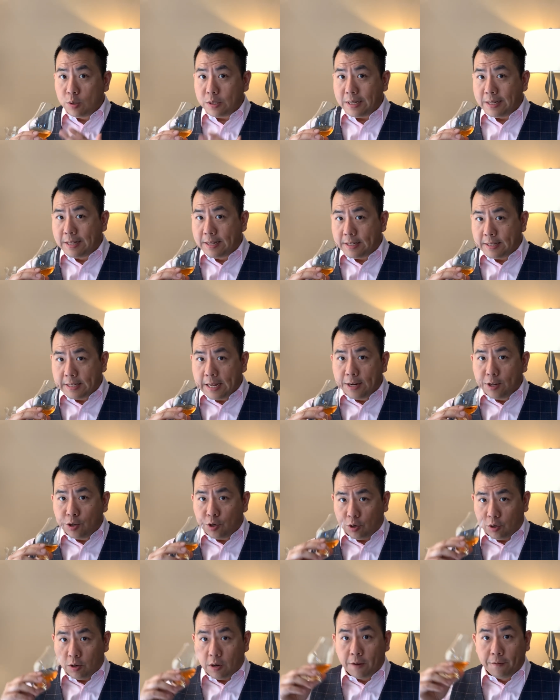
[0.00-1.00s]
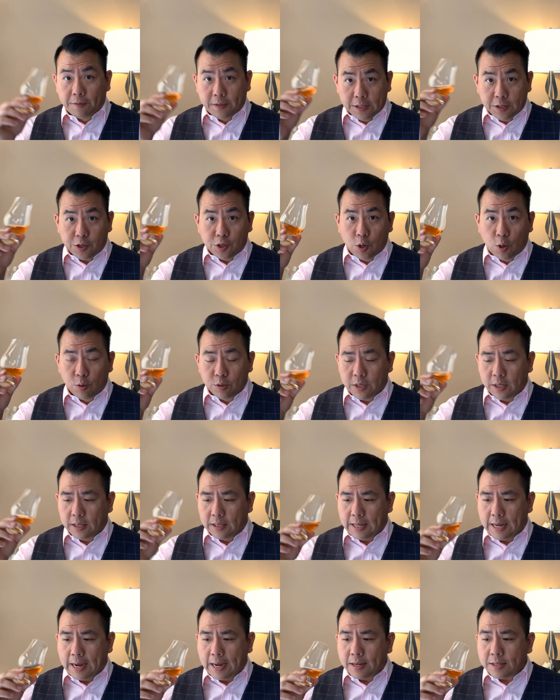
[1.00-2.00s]
in the center of this nosing
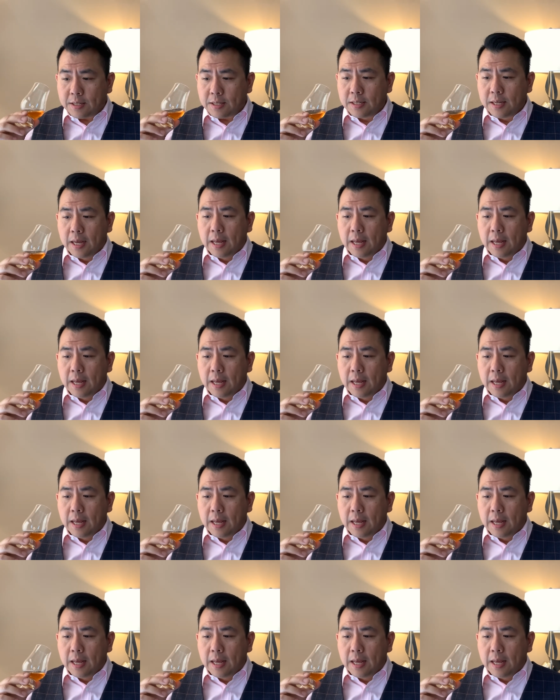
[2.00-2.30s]
glass